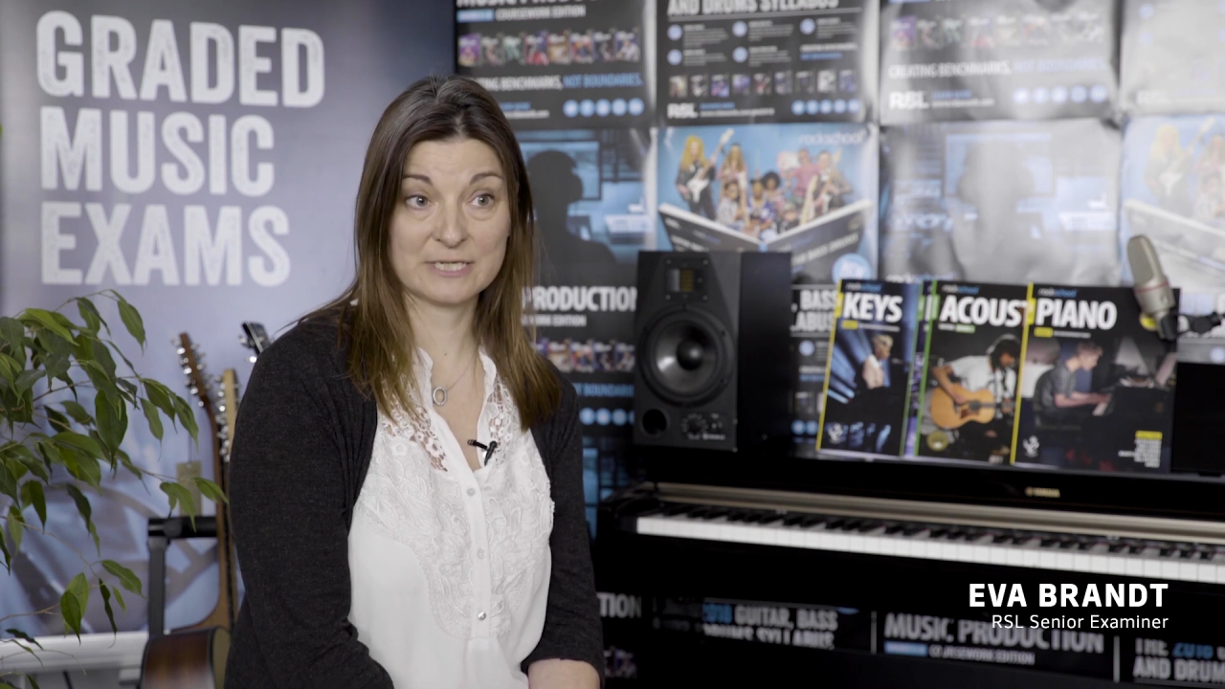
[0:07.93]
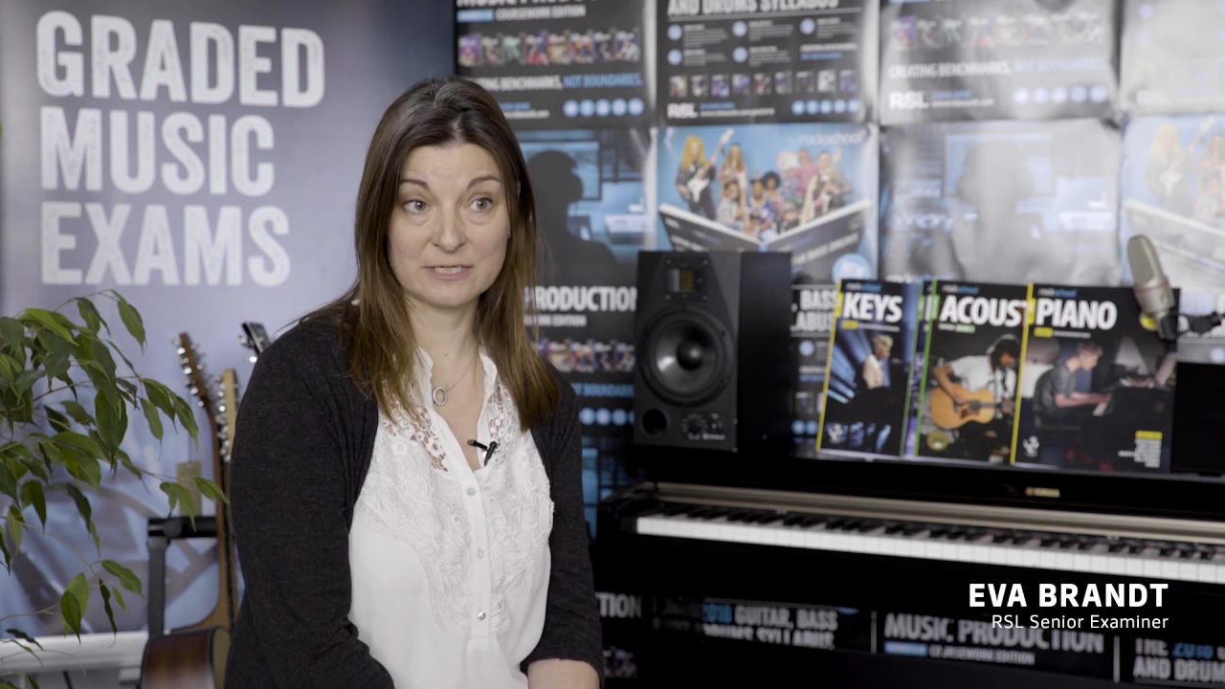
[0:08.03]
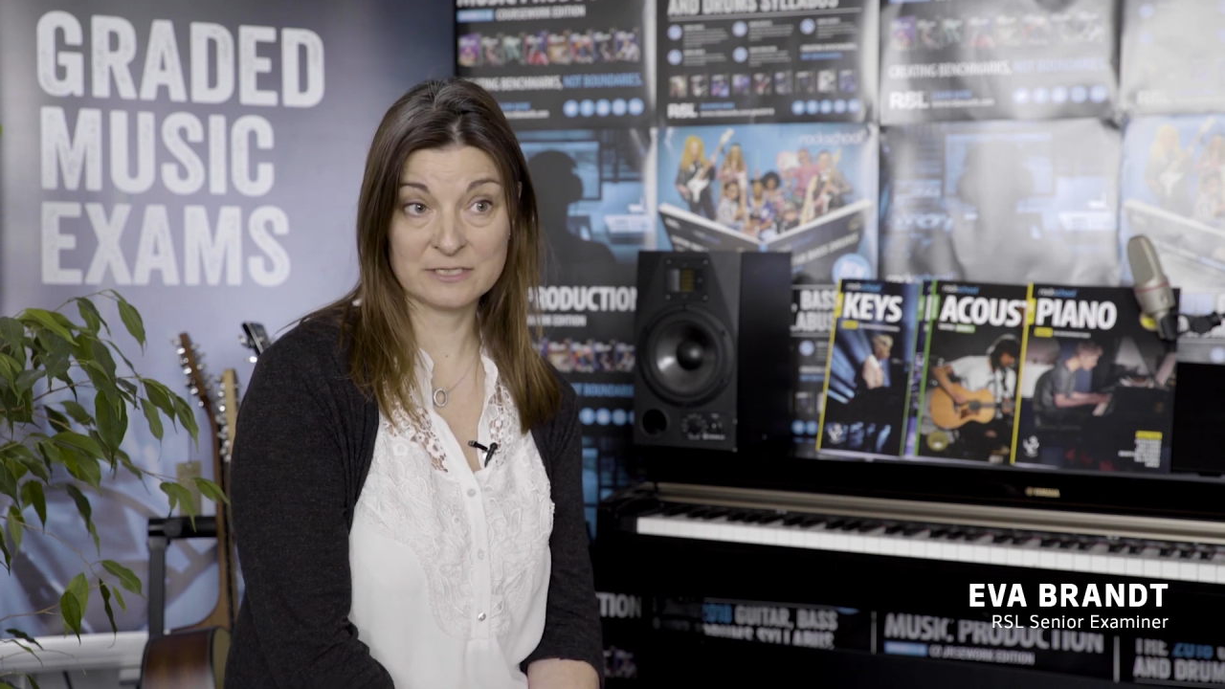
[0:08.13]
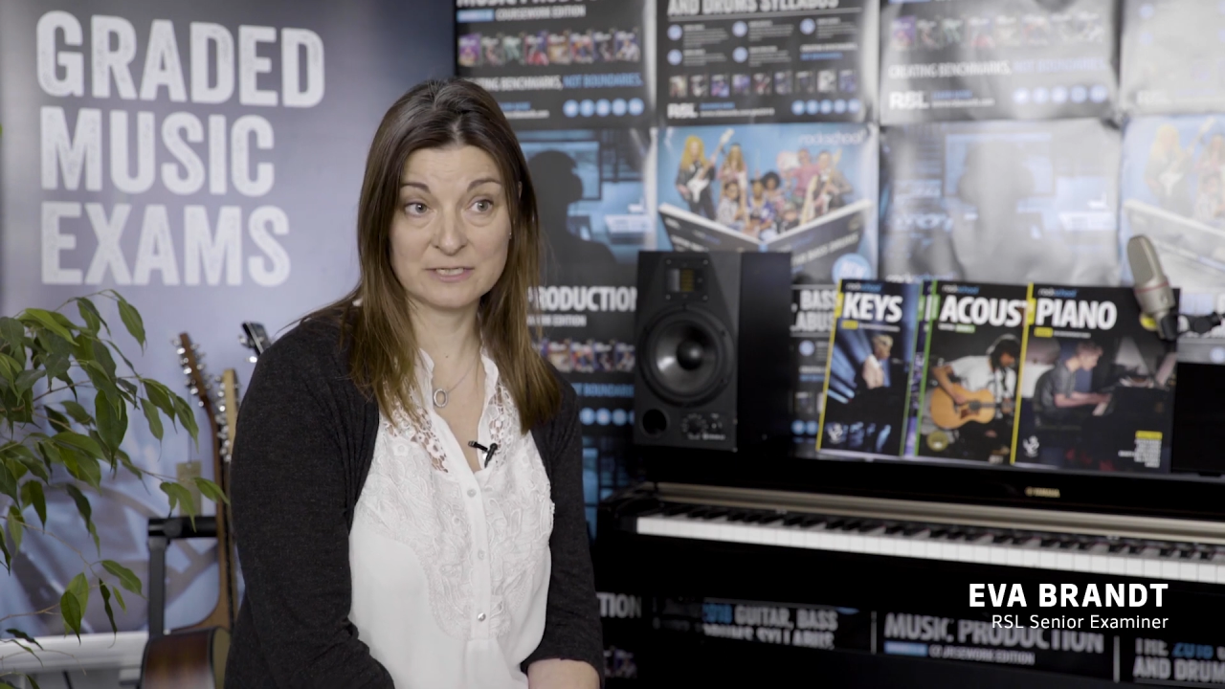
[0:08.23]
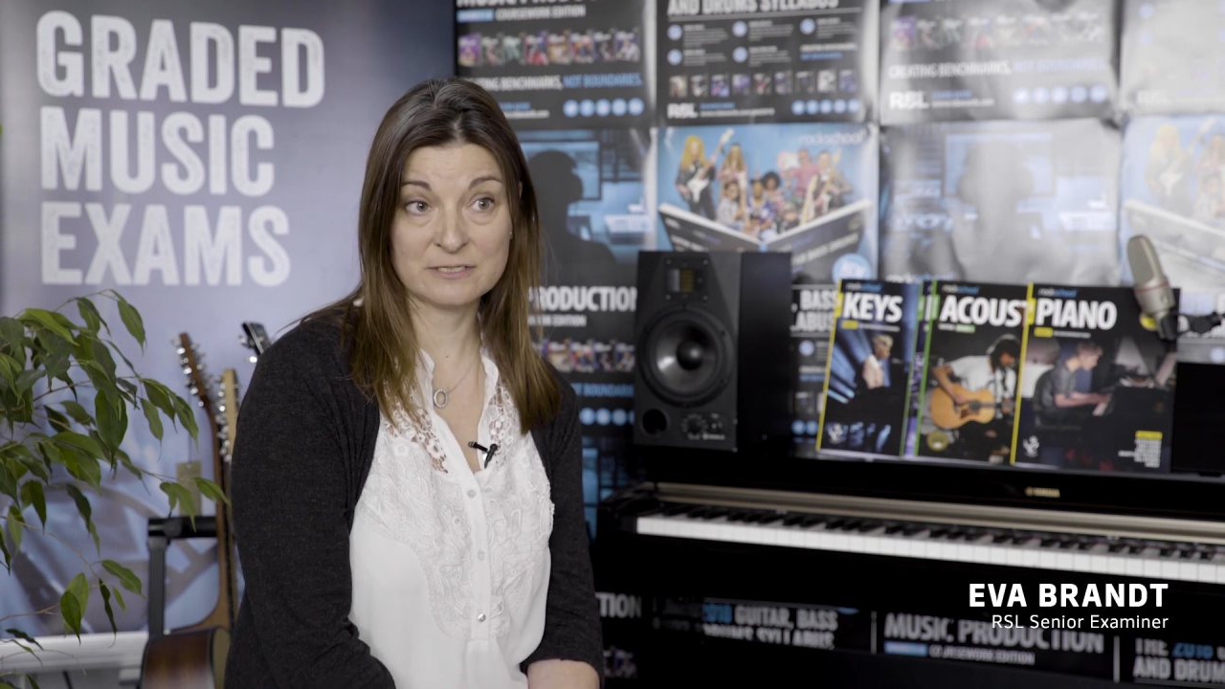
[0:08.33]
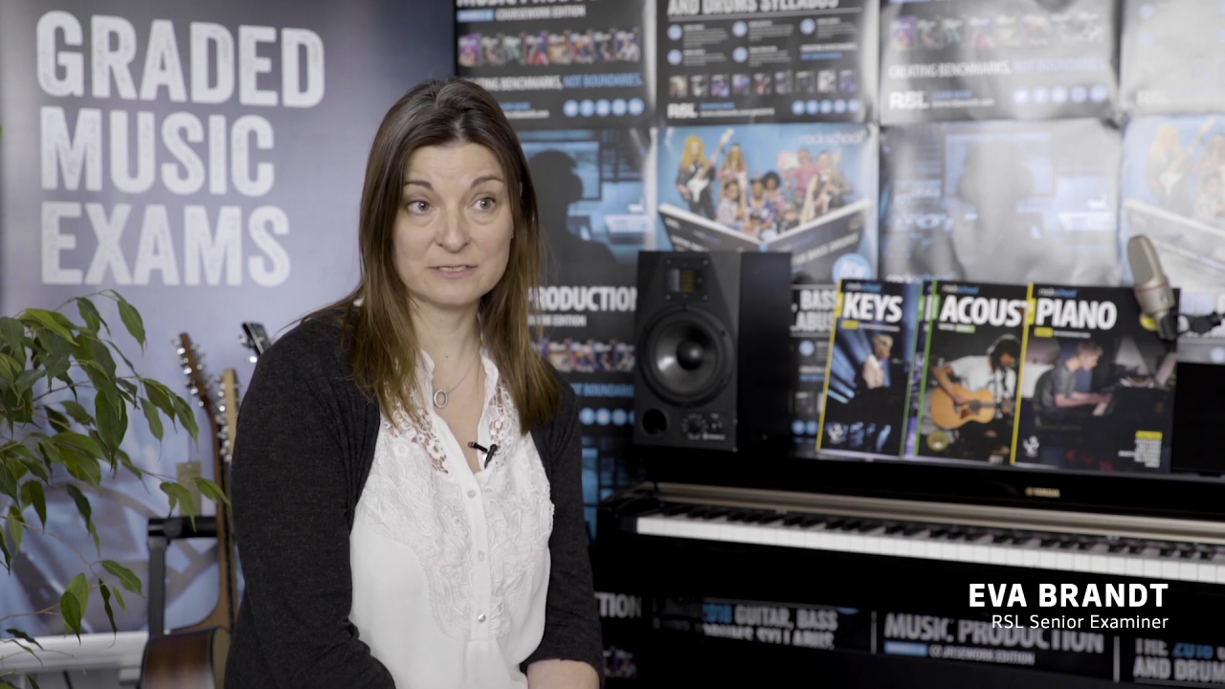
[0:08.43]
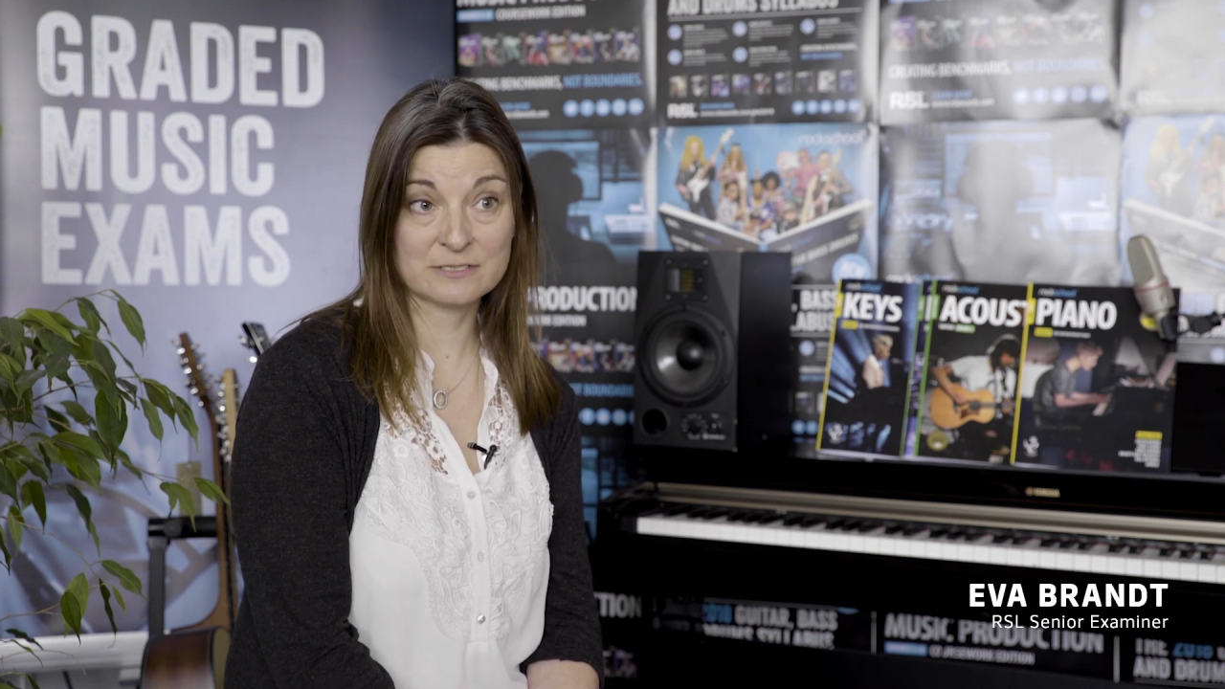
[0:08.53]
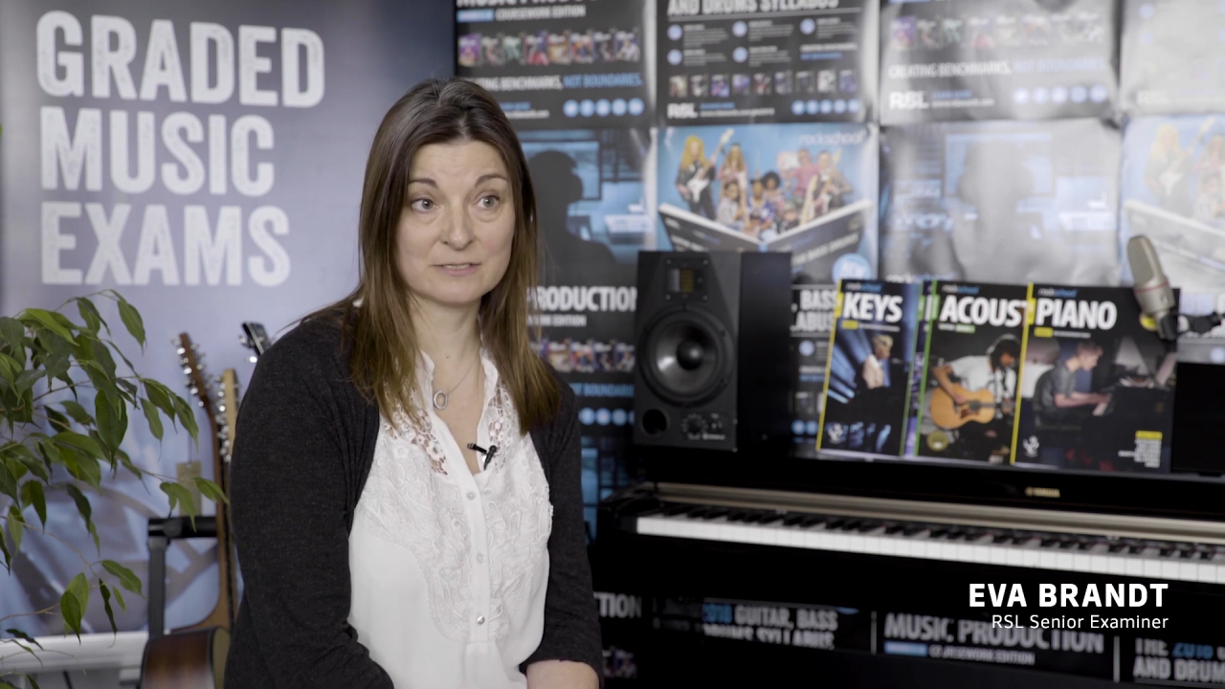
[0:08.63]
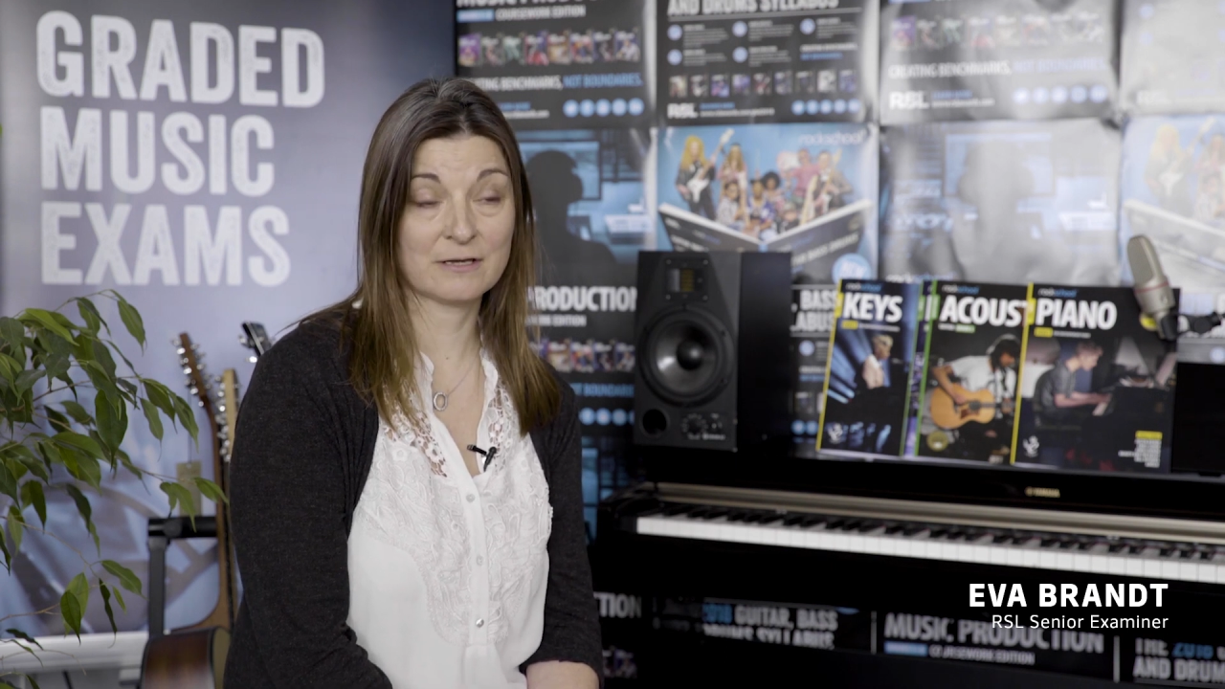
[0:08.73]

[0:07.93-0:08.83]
10 years.